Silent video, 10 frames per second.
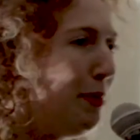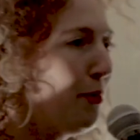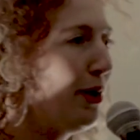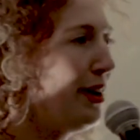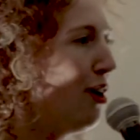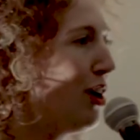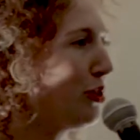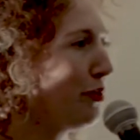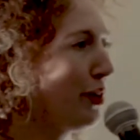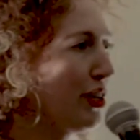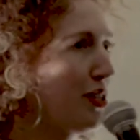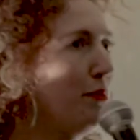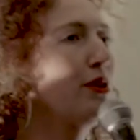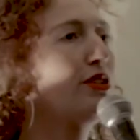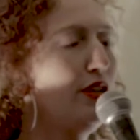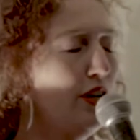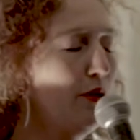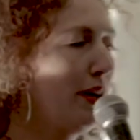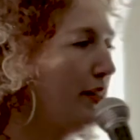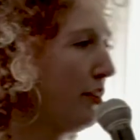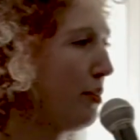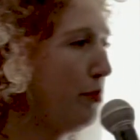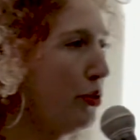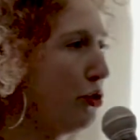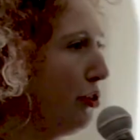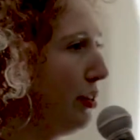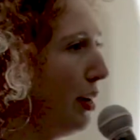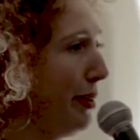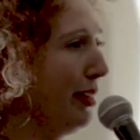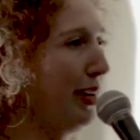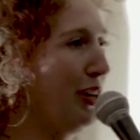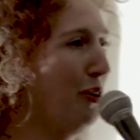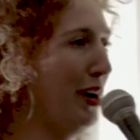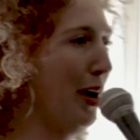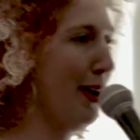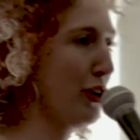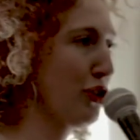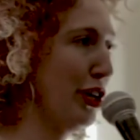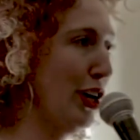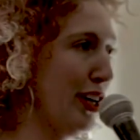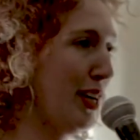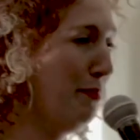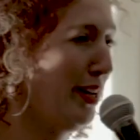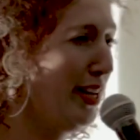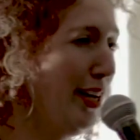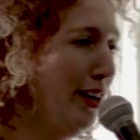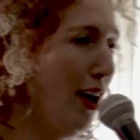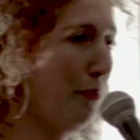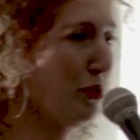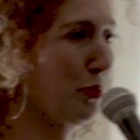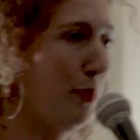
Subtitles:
be pretty honest with customers, I tell them the truth. I'd be like, you know what, I'm actually a comedian. I'm just